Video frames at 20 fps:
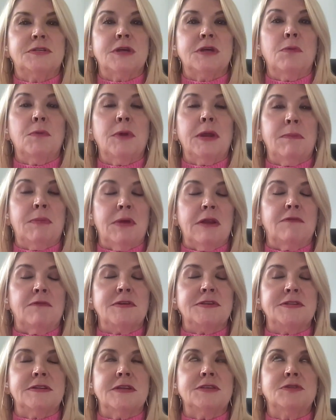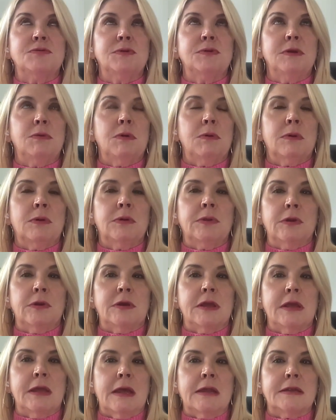so many benefits, and that's really what we were
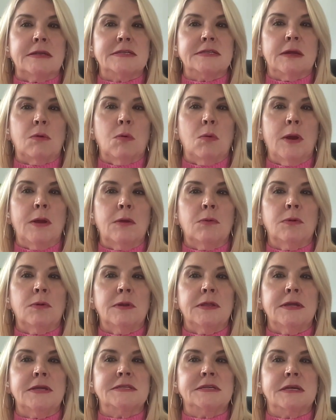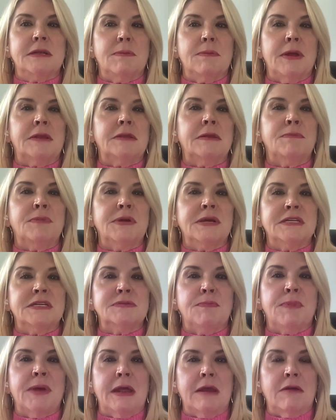looking at, is like what really is going to make the
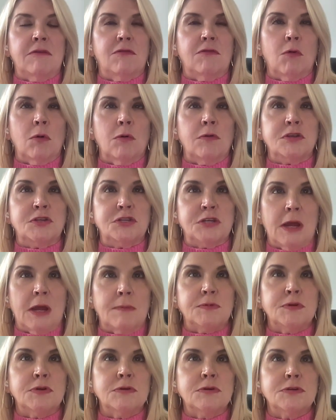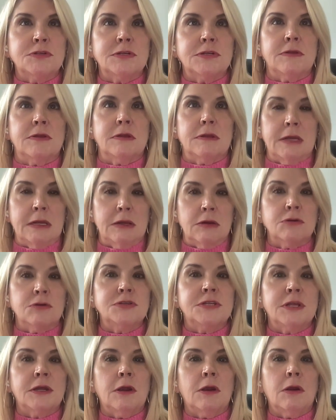biggest bang for the chapters and the
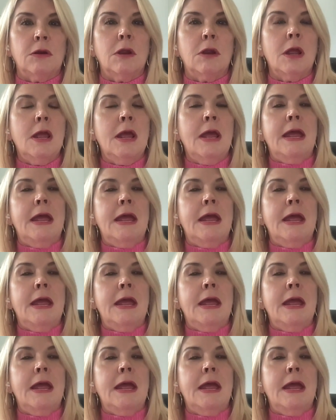leaders there.